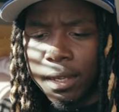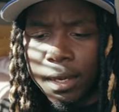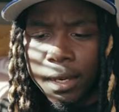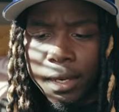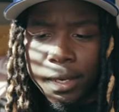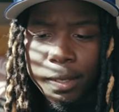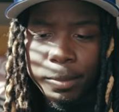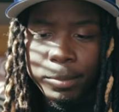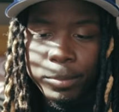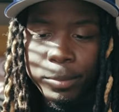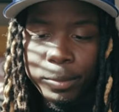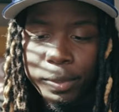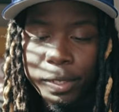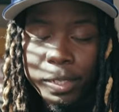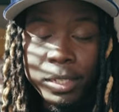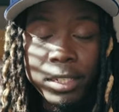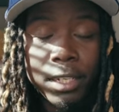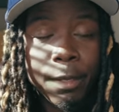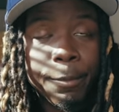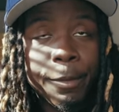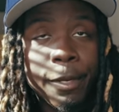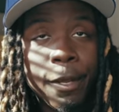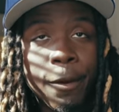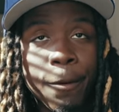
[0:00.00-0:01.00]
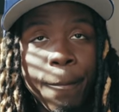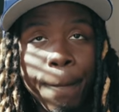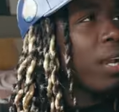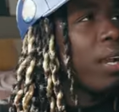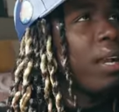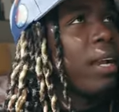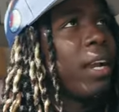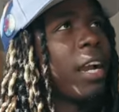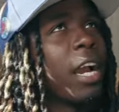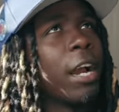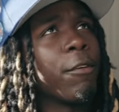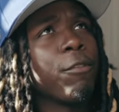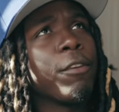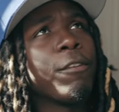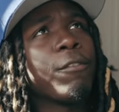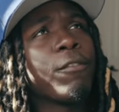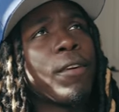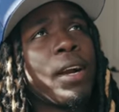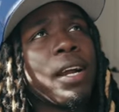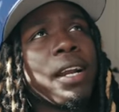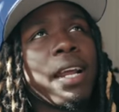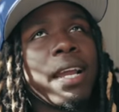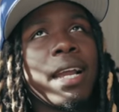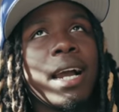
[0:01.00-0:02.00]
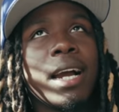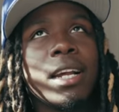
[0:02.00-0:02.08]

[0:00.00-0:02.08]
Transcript: um, please let me know Every Friday,